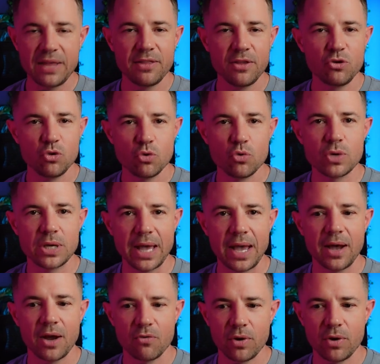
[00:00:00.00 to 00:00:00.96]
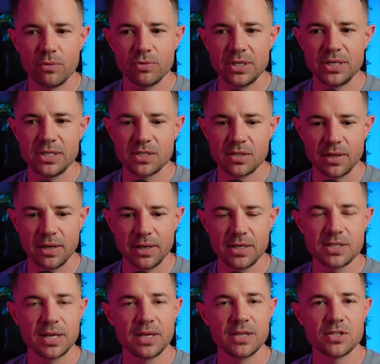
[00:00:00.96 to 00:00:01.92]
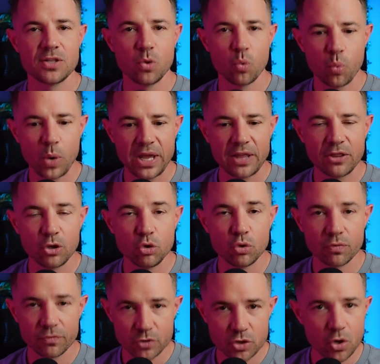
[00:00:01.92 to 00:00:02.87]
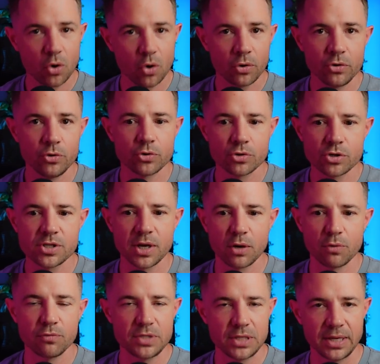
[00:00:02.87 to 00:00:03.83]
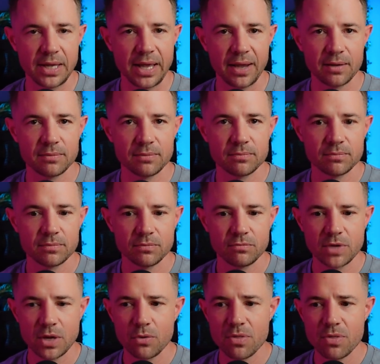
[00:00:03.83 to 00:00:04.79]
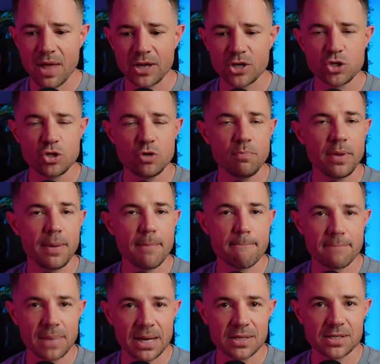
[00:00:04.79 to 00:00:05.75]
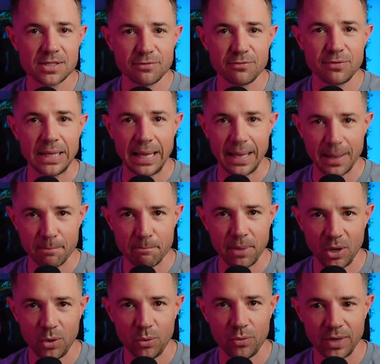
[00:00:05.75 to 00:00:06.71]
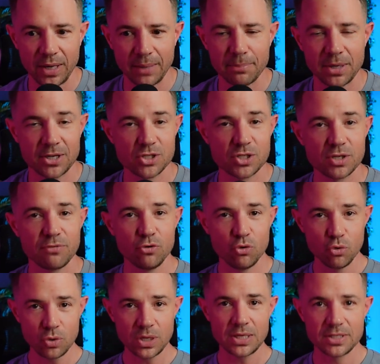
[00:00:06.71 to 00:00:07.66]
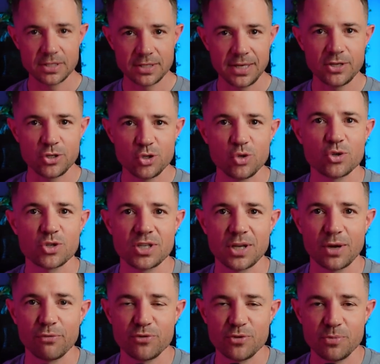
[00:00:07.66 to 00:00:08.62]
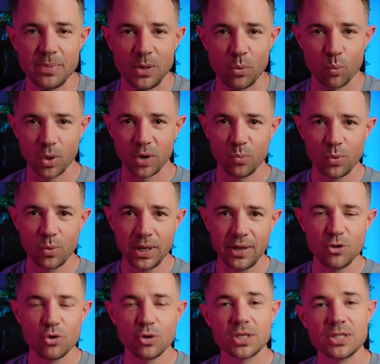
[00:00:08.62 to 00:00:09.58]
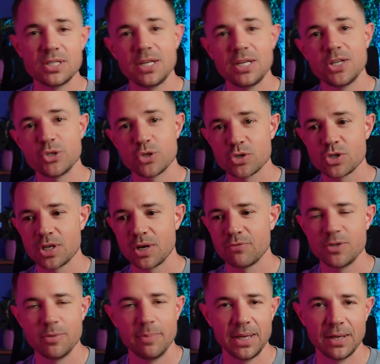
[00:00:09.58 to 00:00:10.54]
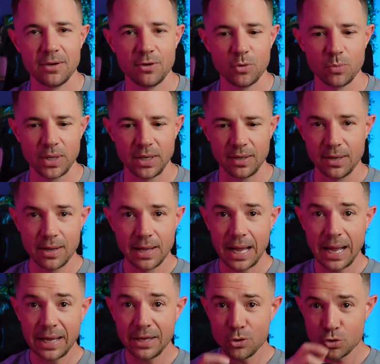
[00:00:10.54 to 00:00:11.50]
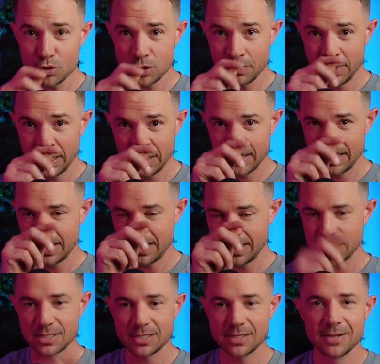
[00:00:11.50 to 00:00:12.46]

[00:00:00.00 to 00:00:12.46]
you get around these things is the way that you've taught yourself to get. Now, that should be massively empowering because if you can teach yourself to be one way, you can teach yourself to be another way. I used to be like this.